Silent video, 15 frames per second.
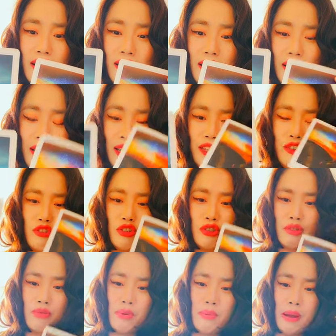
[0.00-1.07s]
and you
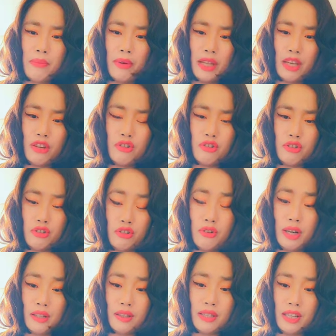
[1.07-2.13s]
should remember that you
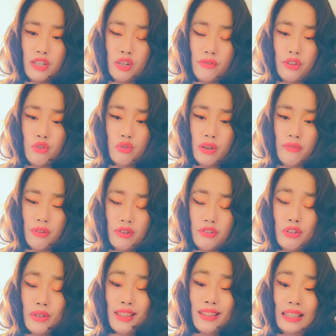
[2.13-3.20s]
are the center of the universe.
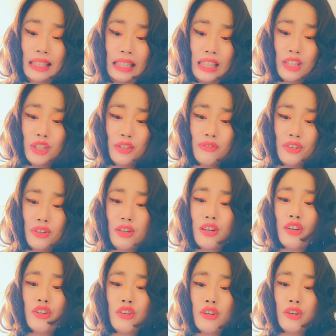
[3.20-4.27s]
You are the leader of the
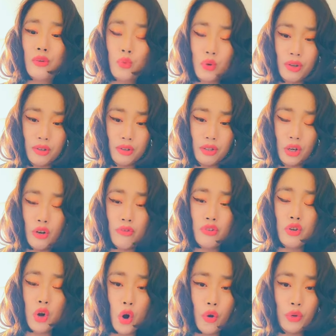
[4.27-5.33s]
world, of
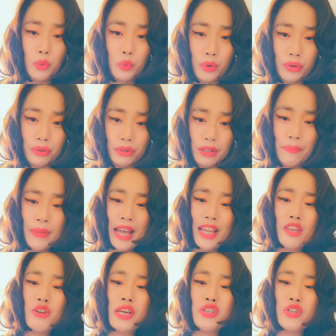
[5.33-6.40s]
your own world, and
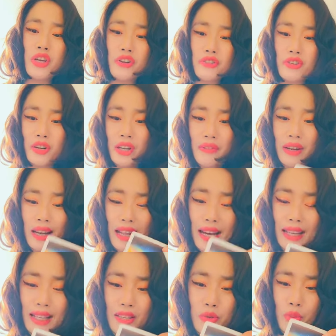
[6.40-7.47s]
you can share your love and
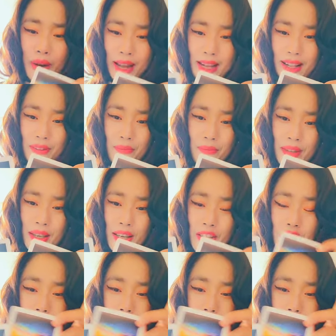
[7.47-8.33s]
light as well. New